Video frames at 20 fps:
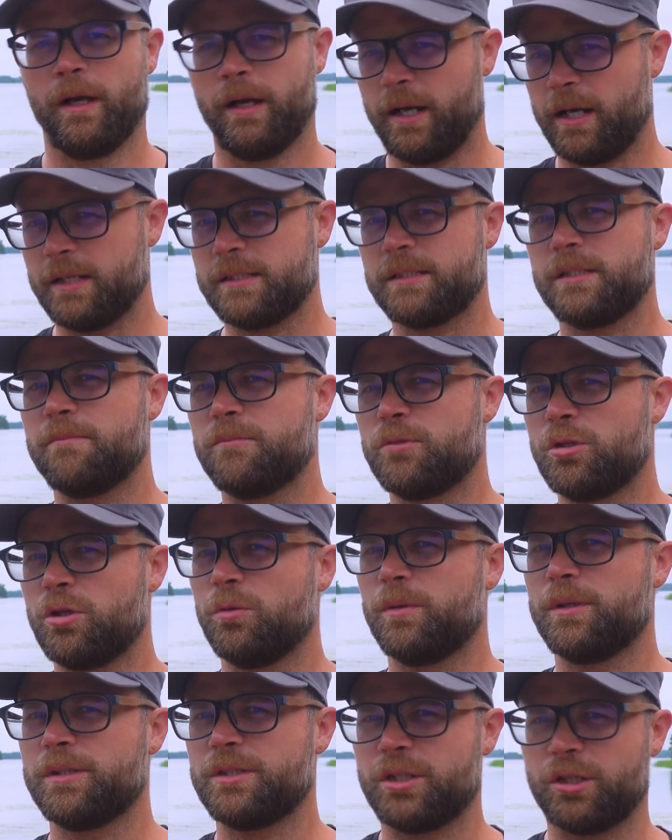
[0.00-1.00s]
Custom
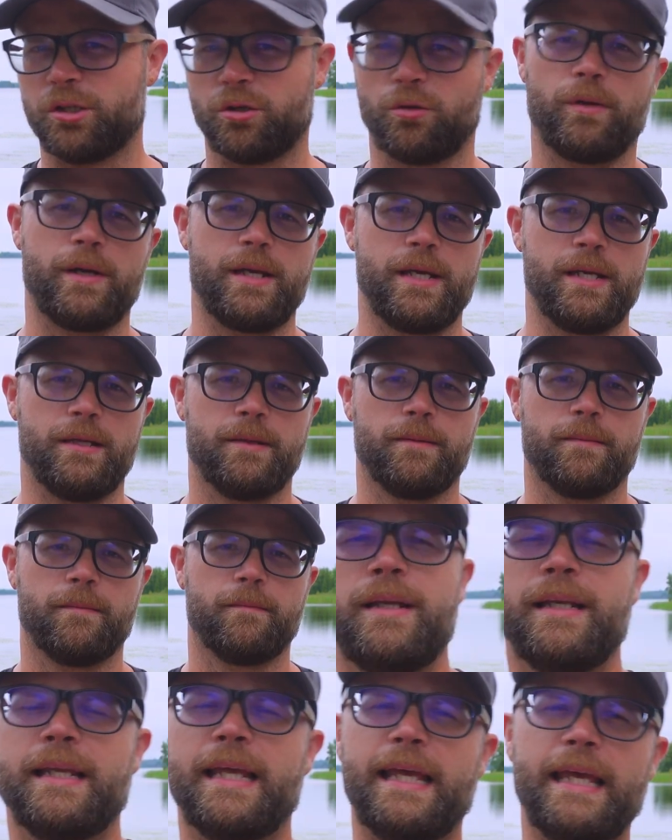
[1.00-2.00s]
to a degree. You
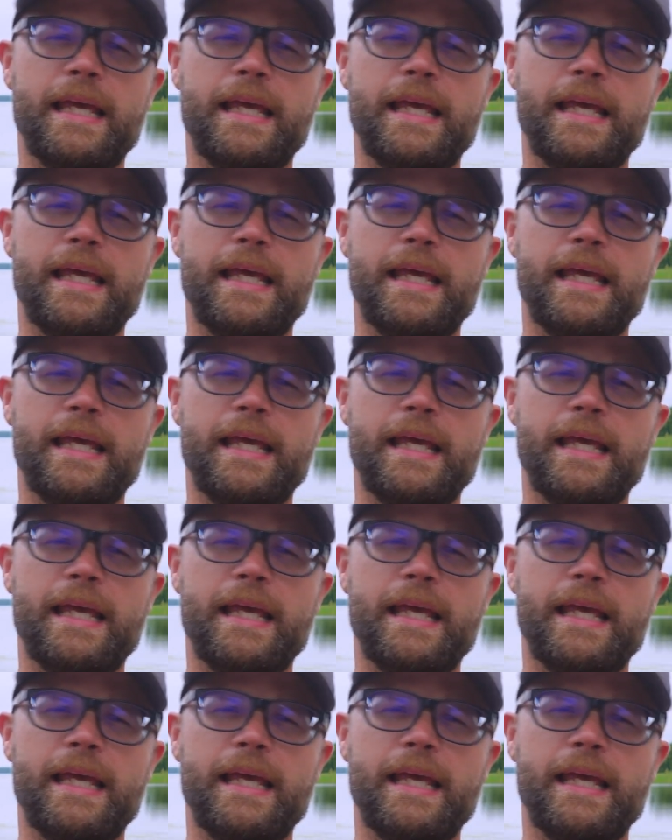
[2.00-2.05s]
can